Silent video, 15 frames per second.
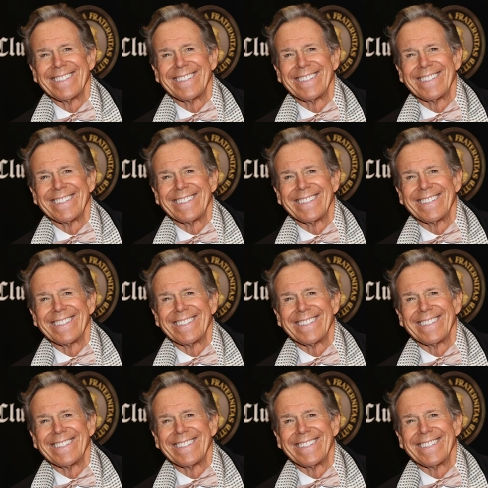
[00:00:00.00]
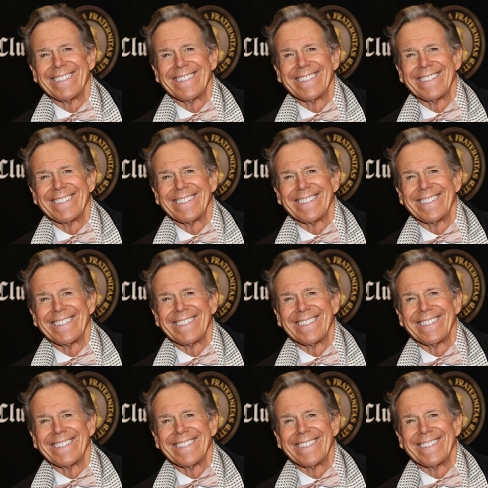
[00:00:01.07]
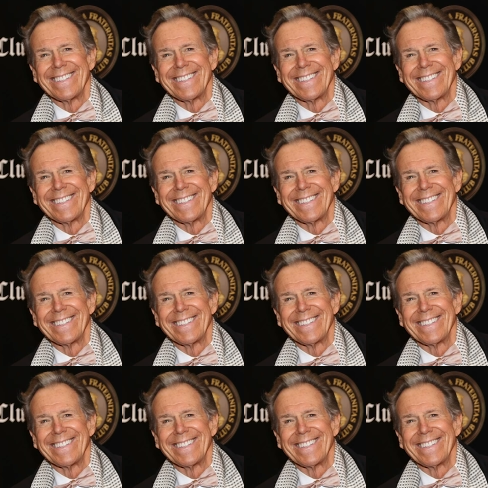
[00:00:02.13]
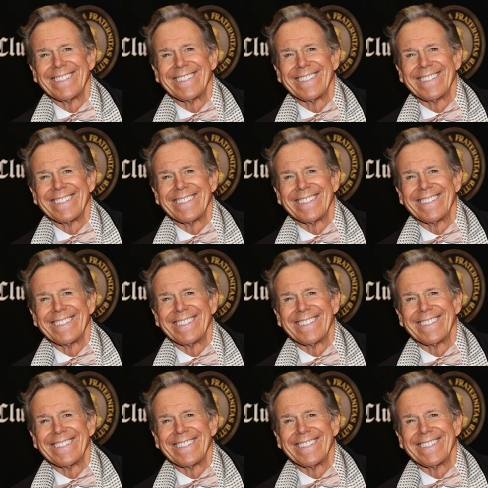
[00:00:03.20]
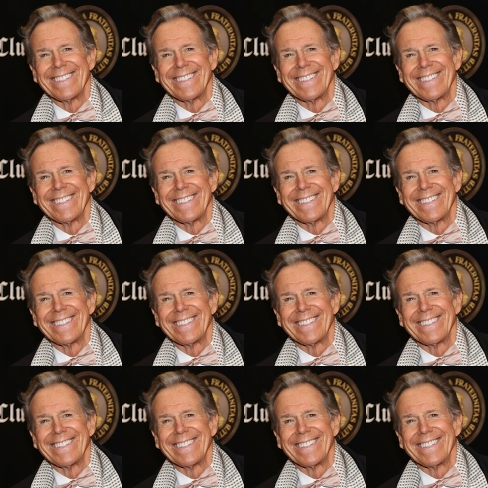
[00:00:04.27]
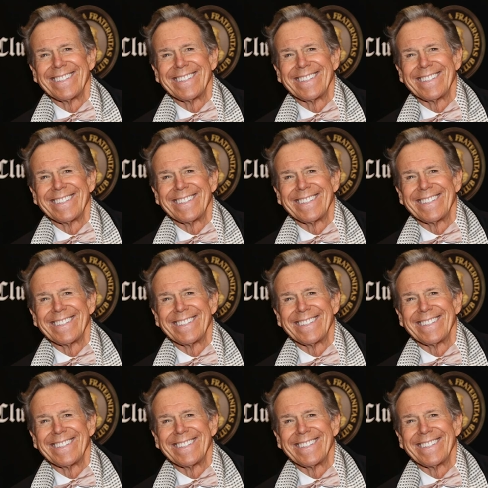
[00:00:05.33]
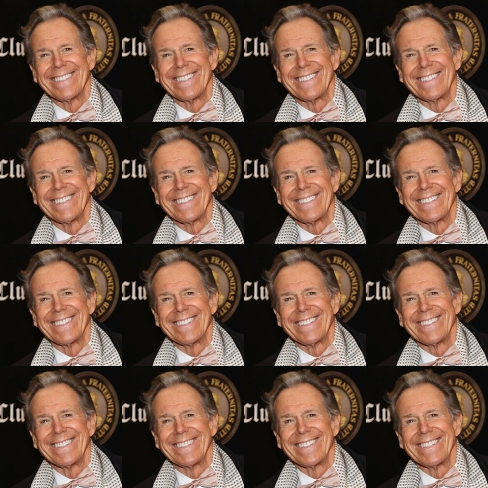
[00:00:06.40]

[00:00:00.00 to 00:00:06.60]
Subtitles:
The face doesn't move, so there is nothing to read.